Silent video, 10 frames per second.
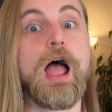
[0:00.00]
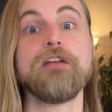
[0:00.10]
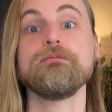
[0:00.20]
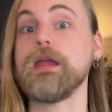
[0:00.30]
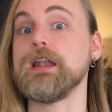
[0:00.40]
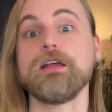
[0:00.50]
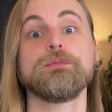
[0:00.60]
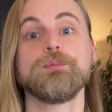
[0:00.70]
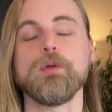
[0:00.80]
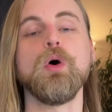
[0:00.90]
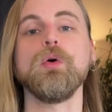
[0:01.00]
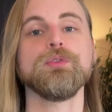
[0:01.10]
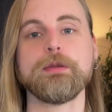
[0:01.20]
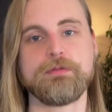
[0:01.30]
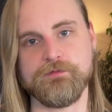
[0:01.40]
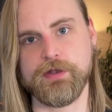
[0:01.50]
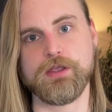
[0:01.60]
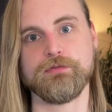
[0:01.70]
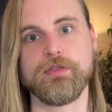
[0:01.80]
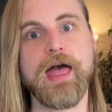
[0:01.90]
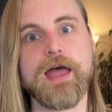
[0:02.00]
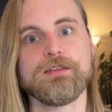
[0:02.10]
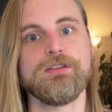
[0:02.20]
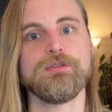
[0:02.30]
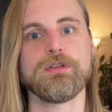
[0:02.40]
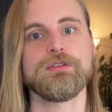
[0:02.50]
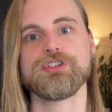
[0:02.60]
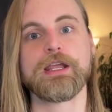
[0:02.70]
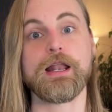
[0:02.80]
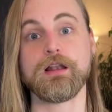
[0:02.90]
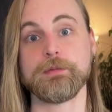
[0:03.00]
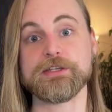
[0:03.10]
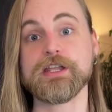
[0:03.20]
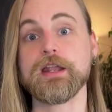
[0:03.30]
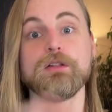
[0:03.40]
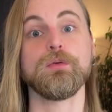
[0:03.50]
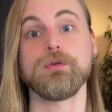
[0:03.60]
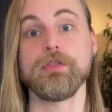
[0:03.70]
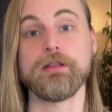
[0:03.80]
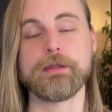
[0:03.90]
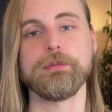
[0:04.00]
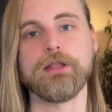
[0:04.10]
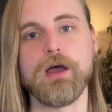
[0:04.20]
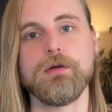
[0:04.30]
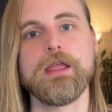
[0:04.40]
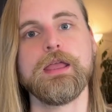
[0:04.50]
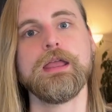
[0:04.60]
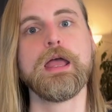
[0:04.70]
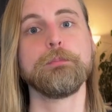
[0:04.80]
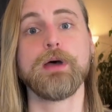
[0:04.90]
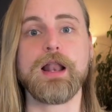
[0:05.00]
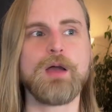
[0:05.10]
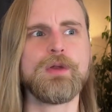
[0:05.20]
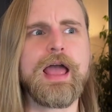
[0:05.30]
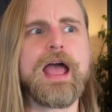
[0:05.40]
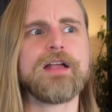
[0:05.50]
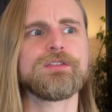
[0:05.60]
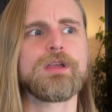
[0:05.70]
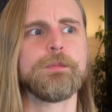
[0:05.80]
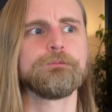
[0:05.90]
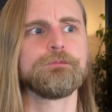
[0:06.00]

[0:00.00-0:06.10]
I've made a whole separate video for that. You can check it out on my channel or the link below. But I want to ask,